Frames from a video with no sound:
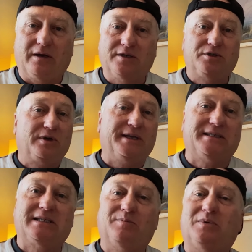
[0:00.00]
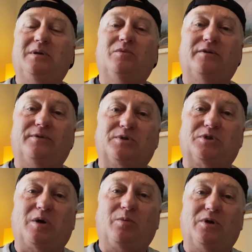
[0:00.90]
Because you can simply move your
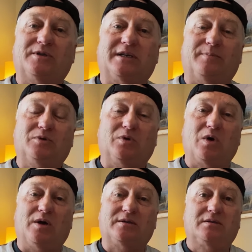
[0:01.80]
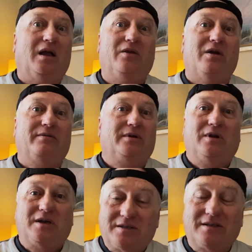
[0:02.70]
stop loss up to cost and you haven't
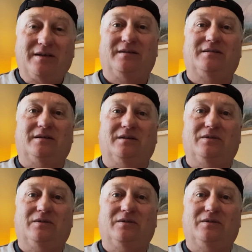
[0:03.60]
lost anything.